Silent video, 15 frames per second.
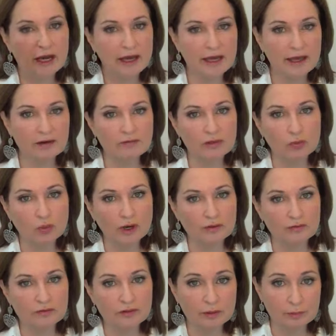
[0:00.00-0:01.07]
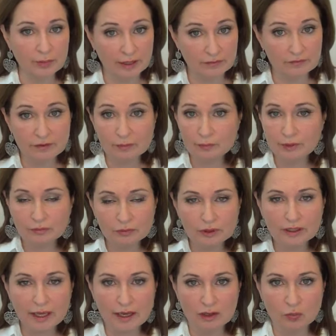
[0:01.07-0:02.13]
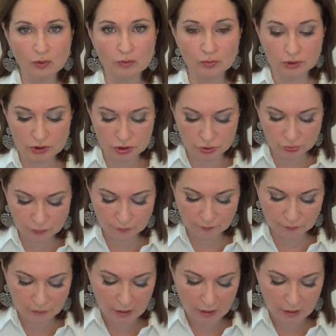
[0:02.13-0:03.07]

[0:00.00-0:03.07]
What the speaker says: I have the one from Benefit, but really anyone will do.